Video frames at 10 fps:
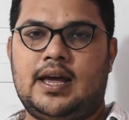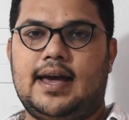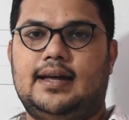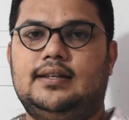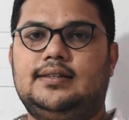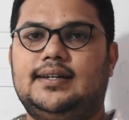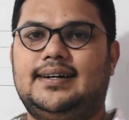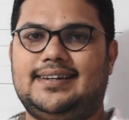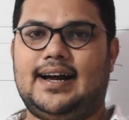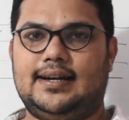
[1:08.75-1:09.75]
and the
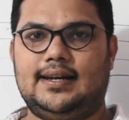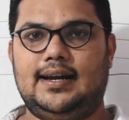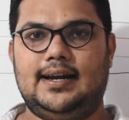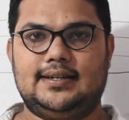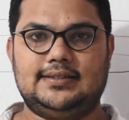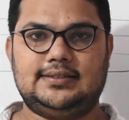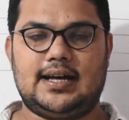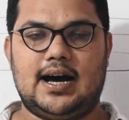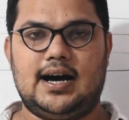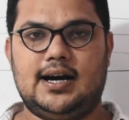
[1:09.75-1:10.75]
third category letters
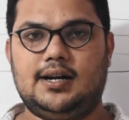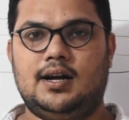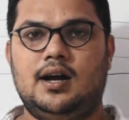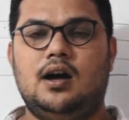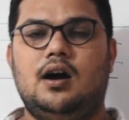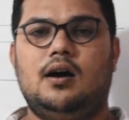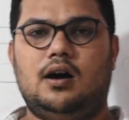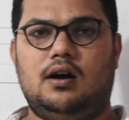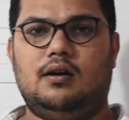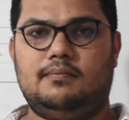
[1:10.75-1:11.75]

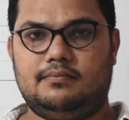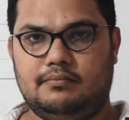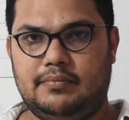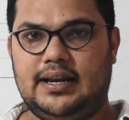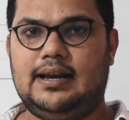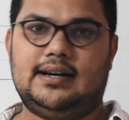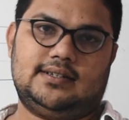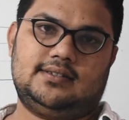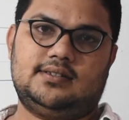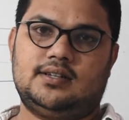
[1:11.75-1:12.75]
are middle
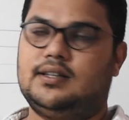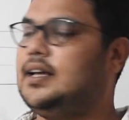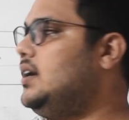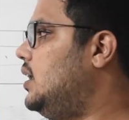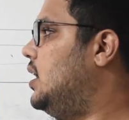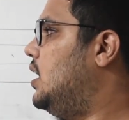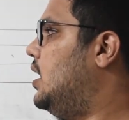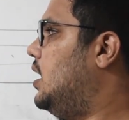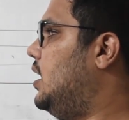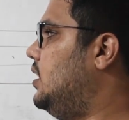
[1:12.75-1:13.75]
letters,
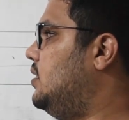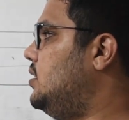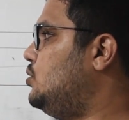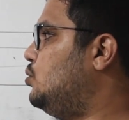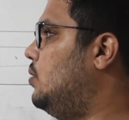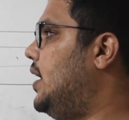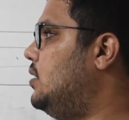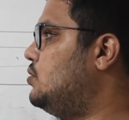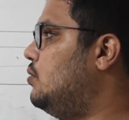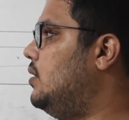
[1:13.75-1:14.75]
that in these two
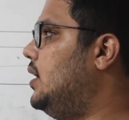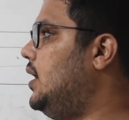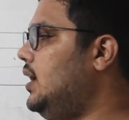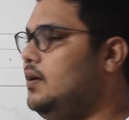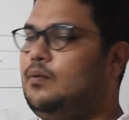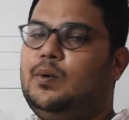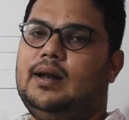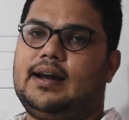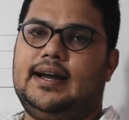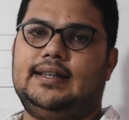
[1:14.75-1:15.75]
lines only we will
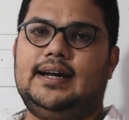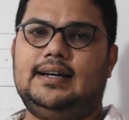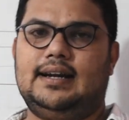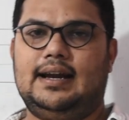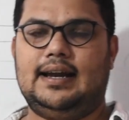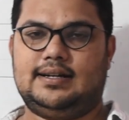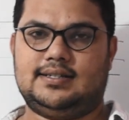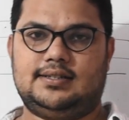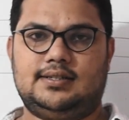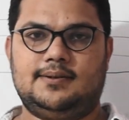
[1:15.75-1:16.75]
write that
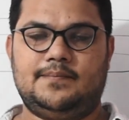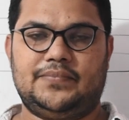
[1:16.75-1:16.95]
letters.